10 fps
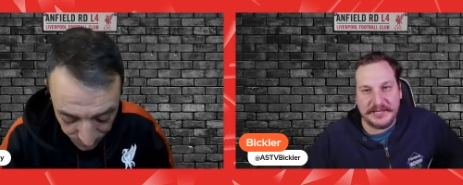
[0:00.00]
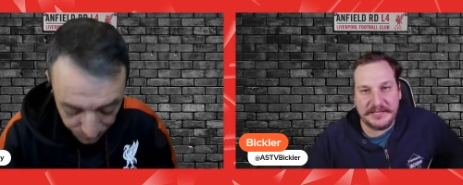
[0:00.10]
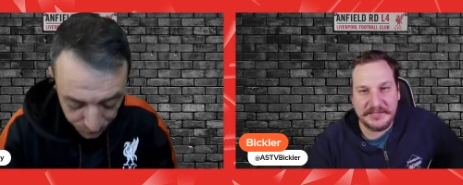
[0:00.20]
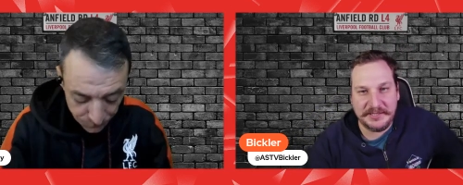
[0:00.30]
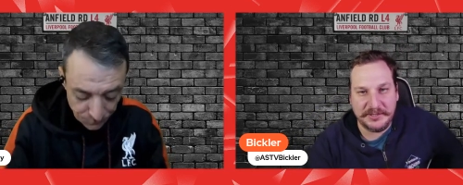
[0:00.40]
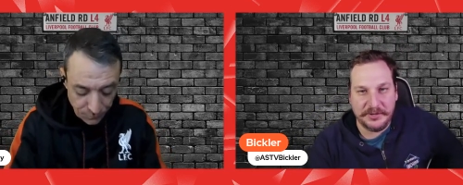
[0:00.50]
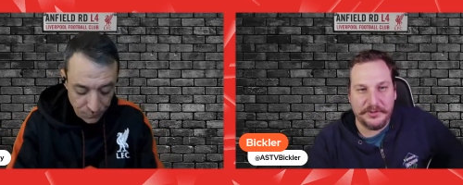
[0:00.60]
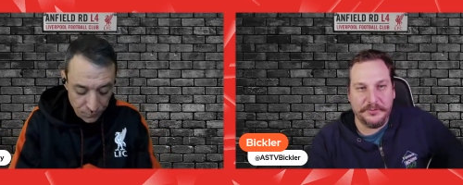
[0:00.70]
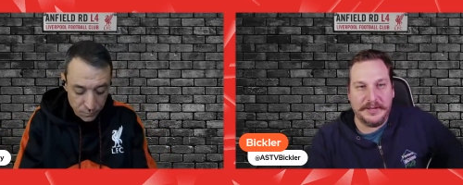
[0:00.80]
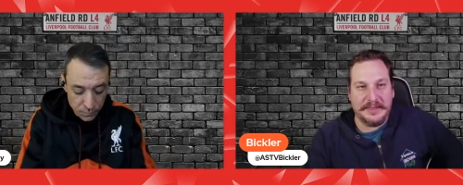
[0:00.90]
Speaker 1: that didn't go
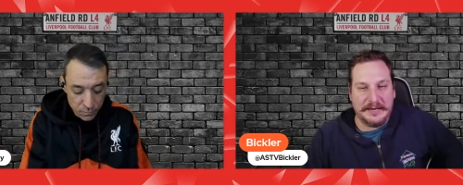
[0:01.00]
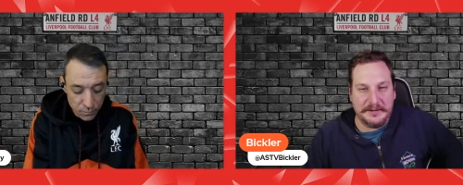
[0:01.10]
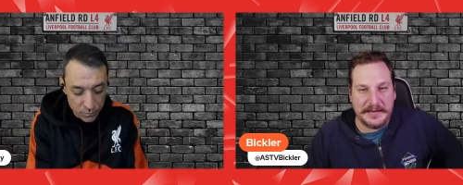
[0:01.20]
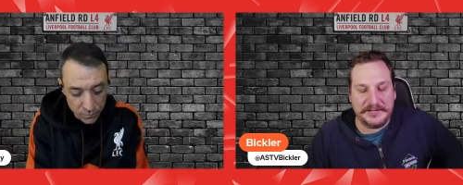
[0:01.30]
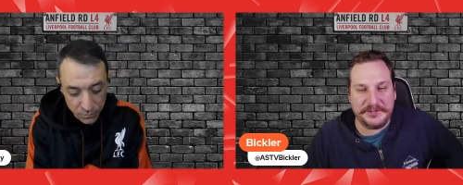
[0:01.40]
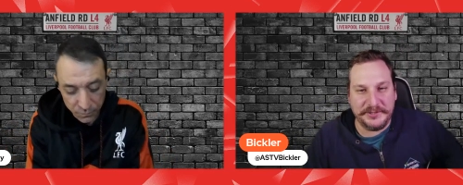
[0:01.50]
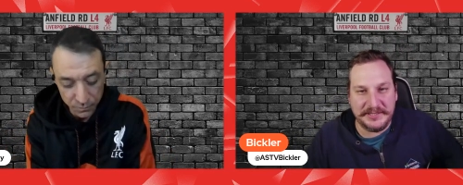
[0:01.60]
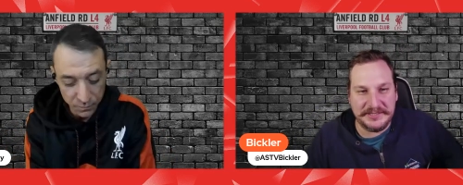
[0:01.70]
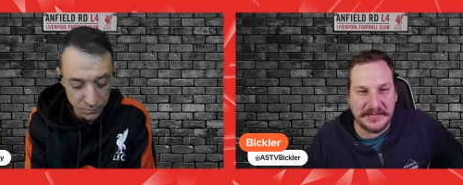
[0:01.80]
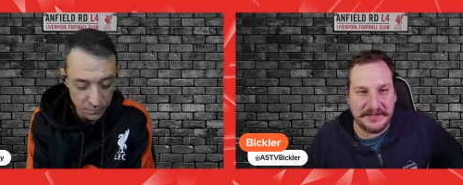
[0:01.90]
the way that it naturally
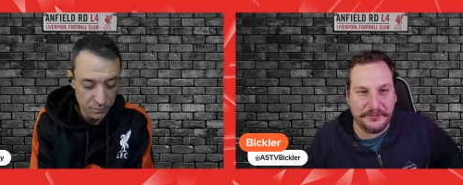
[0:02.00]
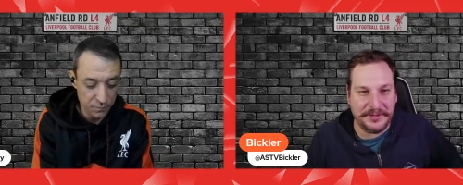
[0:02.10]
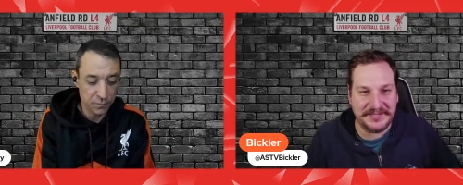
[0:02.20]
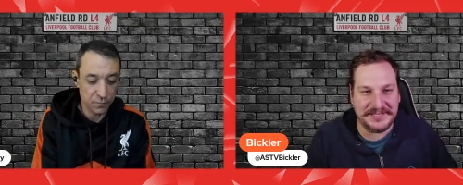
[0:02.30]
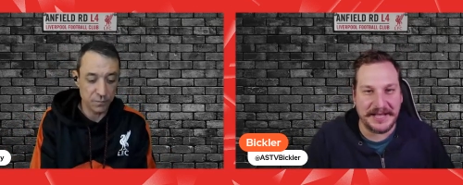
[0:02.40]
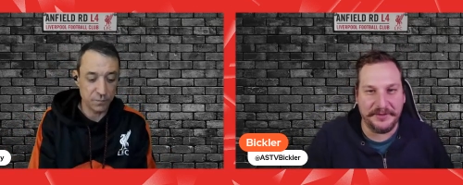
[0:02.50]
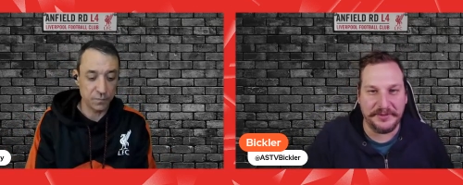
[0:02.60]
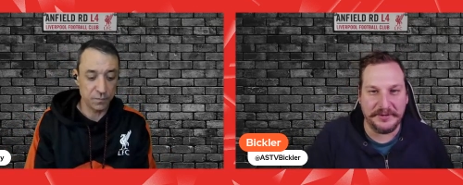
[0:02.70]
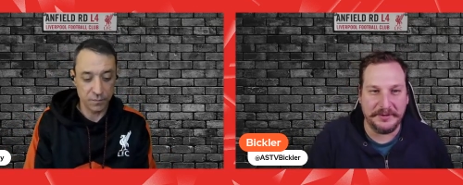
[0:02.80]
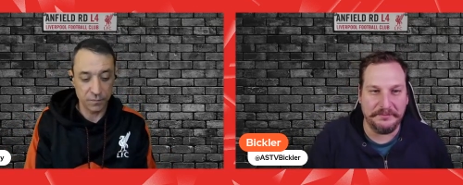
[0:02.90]
intended, went south,
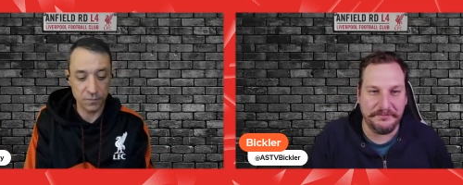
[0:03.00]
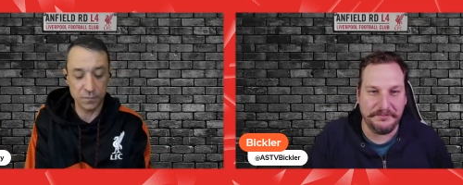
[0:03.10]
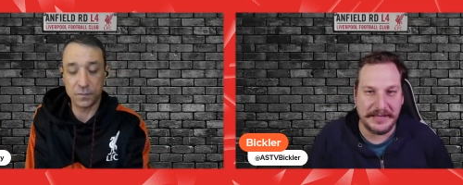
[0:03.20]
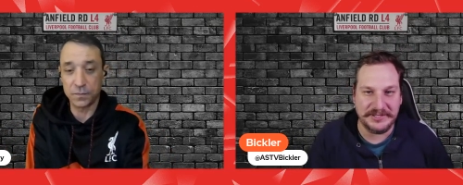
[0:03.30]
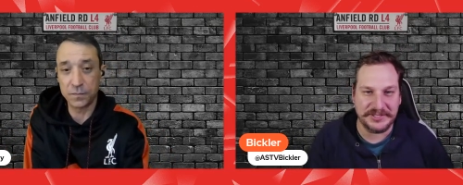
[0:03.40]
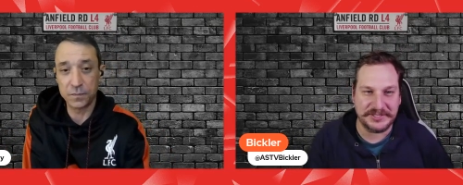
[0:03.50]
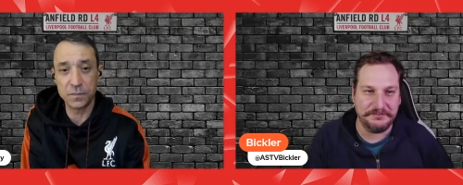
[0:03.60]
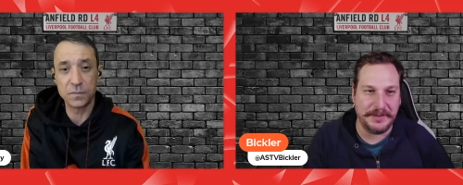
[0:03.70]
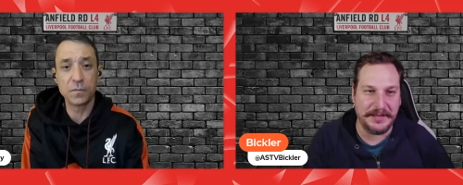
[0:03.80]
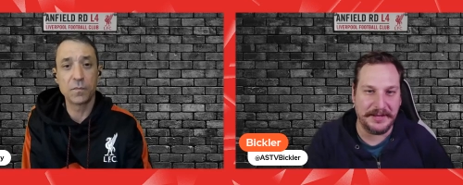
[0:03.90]
and, it, and they just
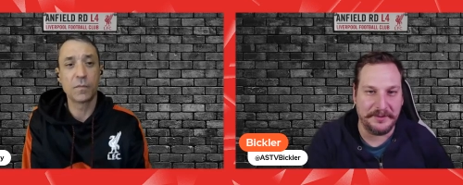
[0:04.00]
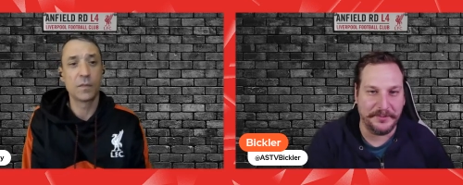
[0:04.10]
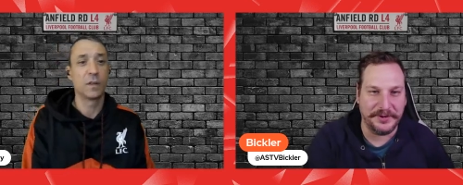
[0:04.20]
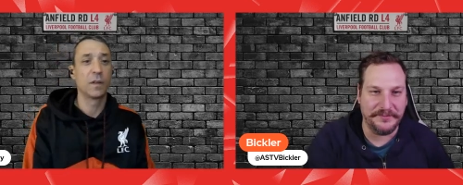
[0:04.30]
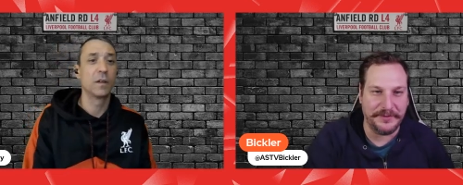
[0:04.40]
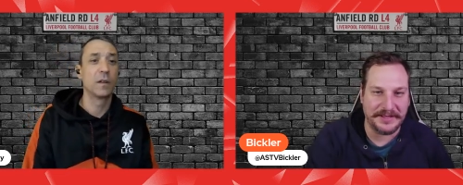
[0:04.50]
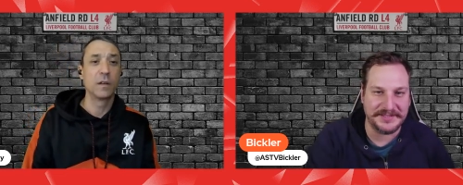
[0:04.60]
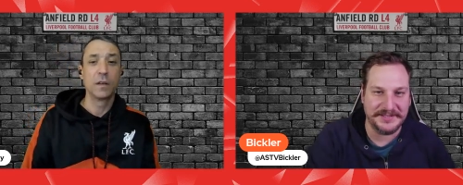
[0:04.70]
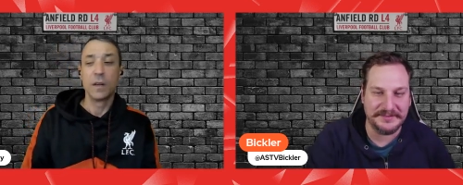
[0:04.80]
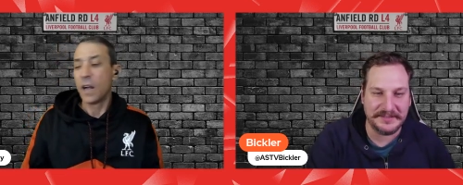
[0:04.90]
made it a brief
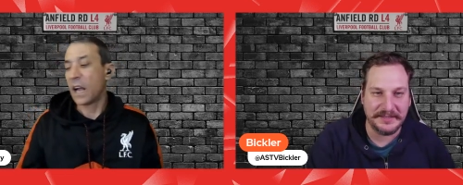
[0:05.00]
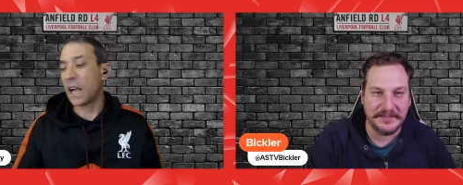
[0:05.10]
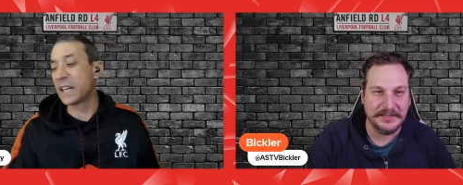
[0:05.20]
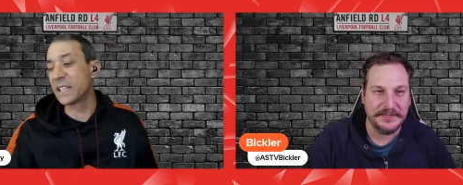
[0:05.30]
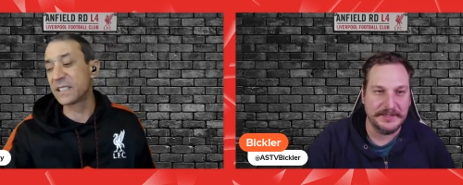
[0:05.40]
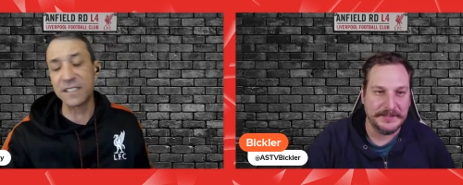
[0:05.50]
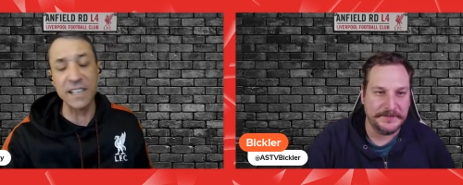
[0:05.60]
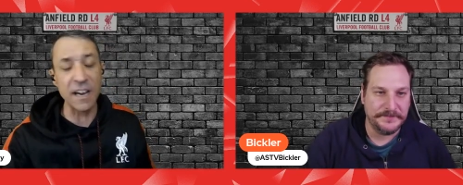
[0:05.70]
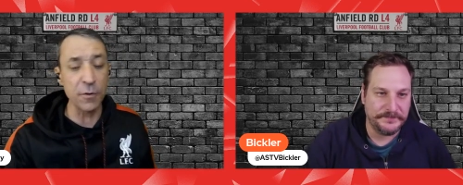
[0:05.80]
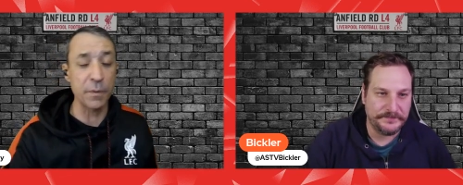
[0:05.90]
exit.
Speaker 2: And
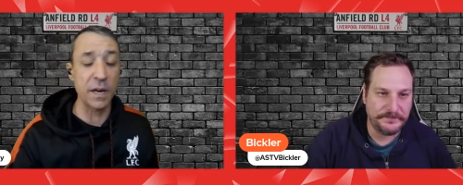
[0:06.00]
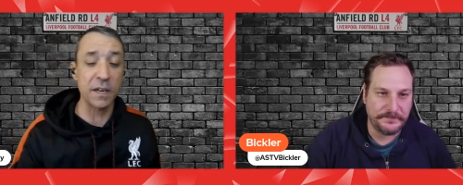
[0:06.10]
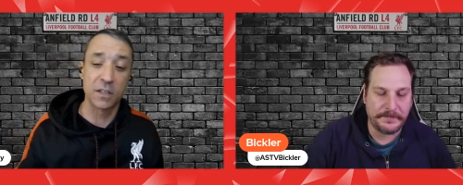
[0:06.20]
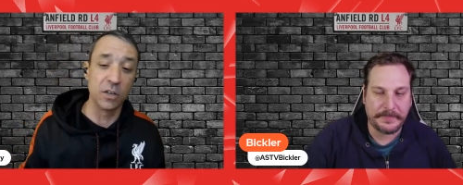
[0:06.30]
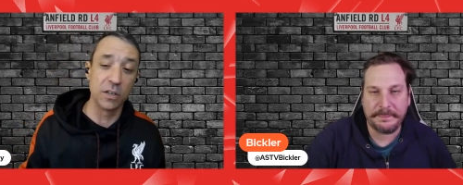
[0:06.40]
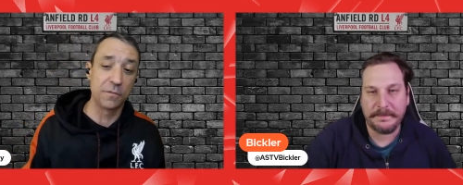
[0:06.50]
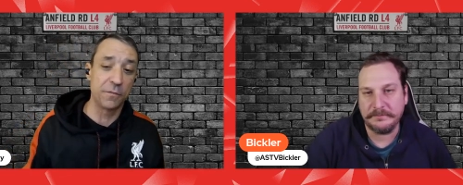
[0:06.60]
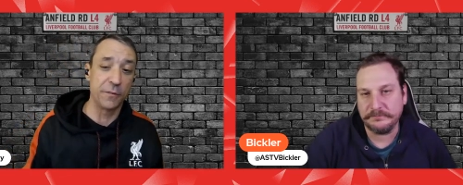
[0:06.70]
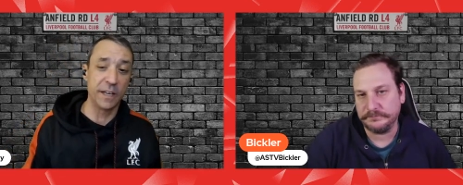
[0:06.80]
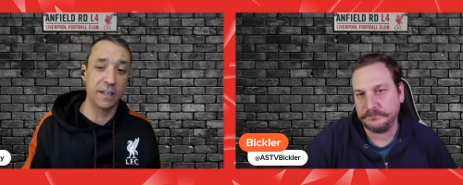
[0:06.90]
it's never been a
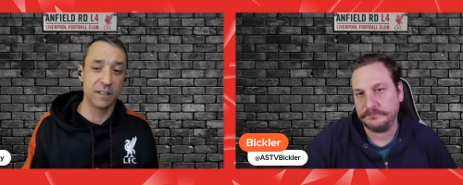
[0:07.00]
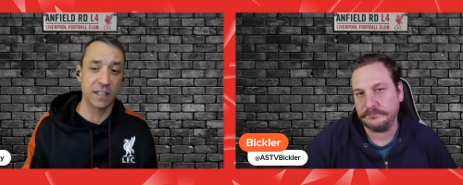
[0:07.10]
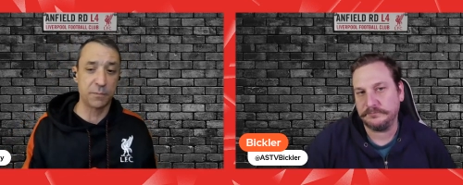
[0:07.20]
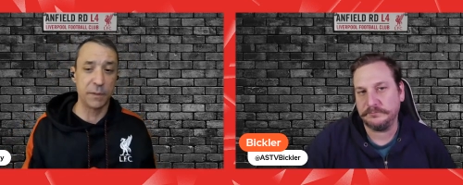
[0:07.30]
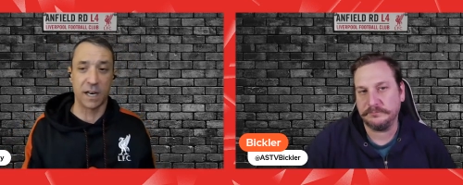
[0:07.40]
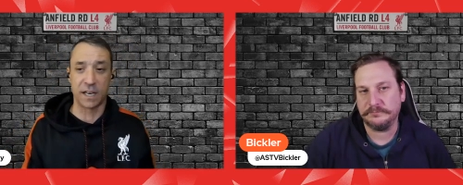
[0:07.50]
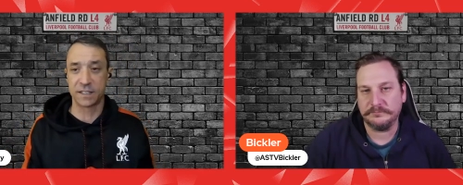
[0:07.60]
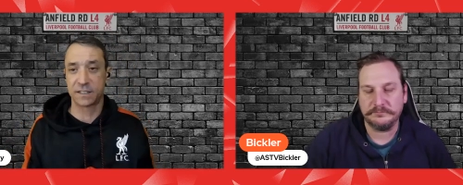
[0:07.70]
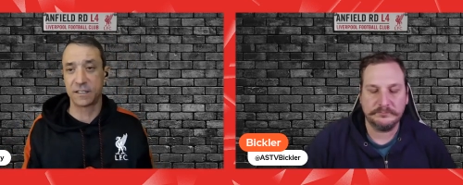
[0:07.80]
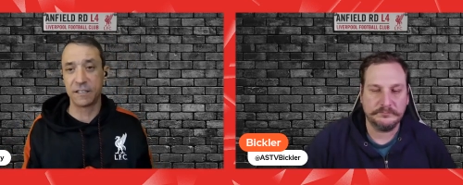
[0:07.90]
good fit. Let's be
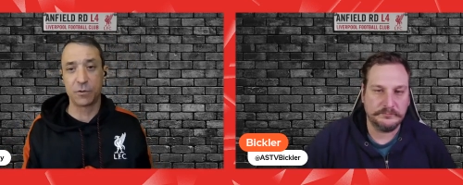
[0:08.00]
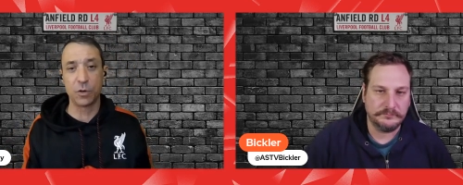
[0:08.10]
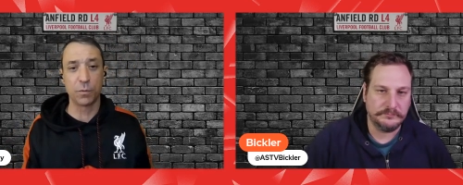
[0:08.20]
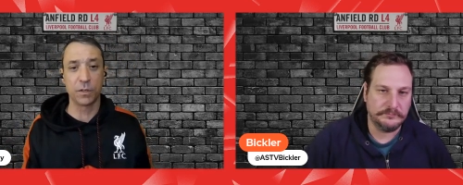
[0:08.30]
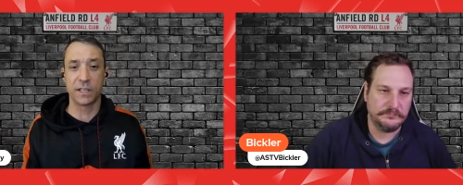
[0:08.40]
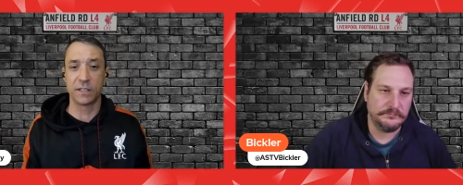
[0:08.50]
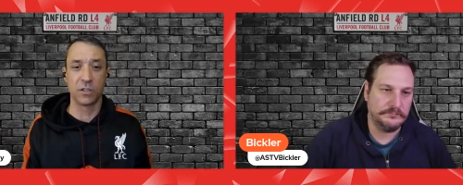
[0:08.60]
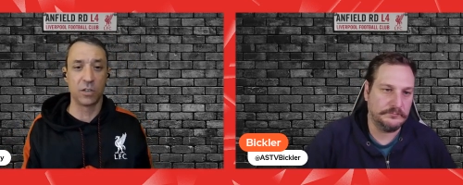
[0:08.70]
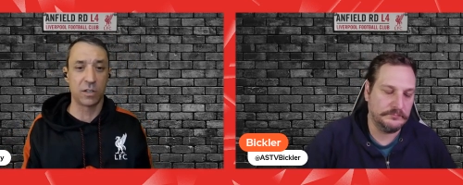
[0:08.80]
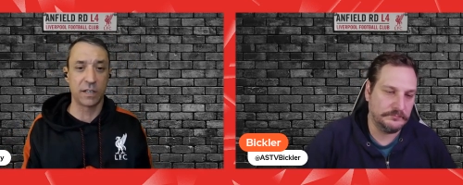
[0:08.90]
honest. Steve Cooper
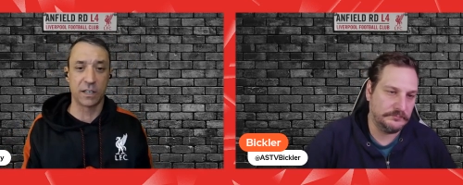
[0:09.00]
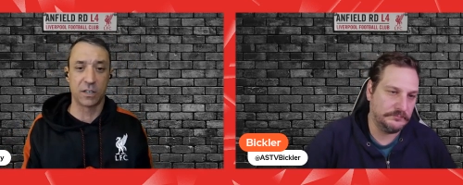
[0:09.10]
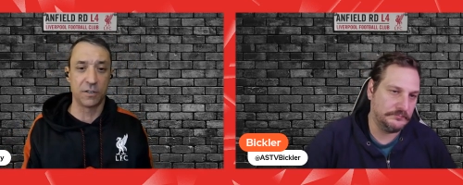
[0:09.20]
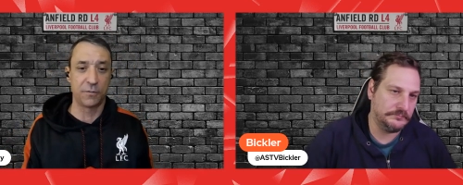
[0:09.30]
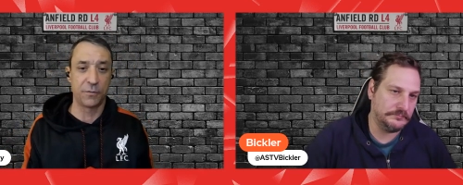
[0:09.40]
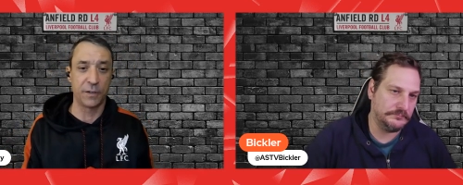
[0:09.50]
didn't look like a good